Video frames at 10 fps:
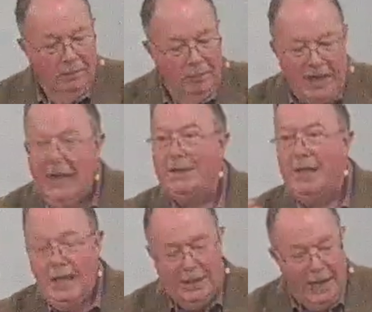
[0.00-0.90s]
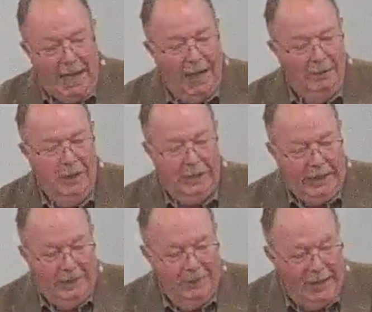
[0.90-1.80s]
because he has not
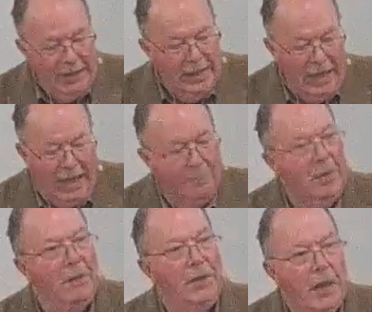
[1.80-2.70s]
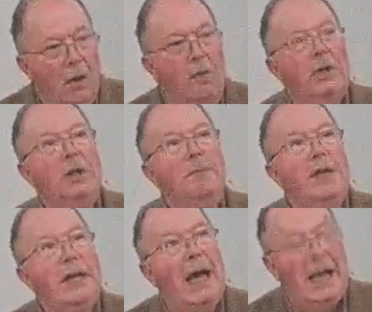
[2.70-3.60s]
believed in the name of the only
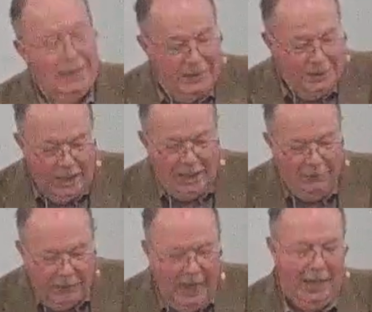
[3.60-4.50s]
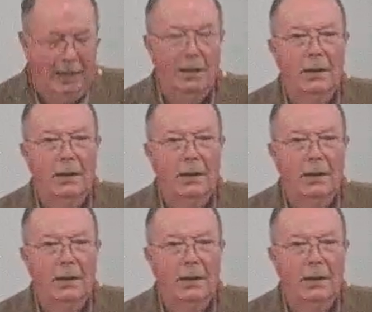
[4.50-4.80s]
begotten Son of God.